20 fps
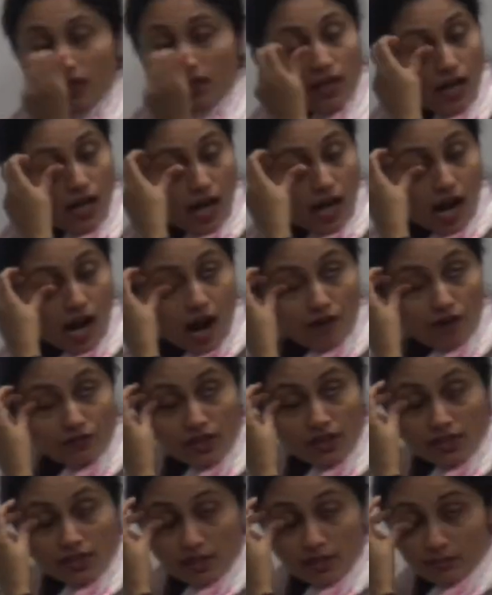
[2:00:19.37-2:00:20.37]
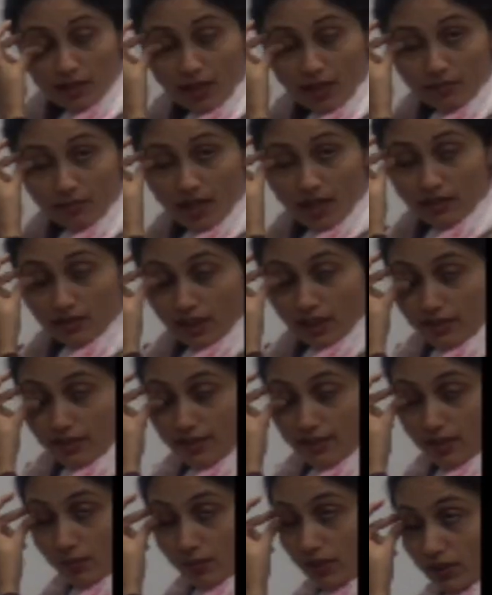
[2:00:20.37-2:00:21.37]
After some time that attains
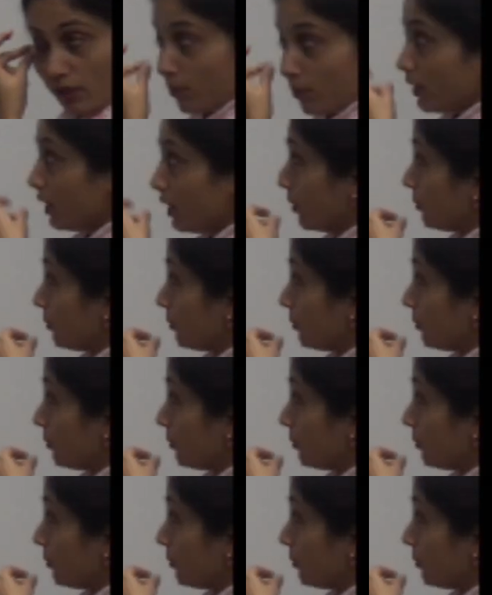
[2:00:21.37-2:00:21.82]
equilibrium.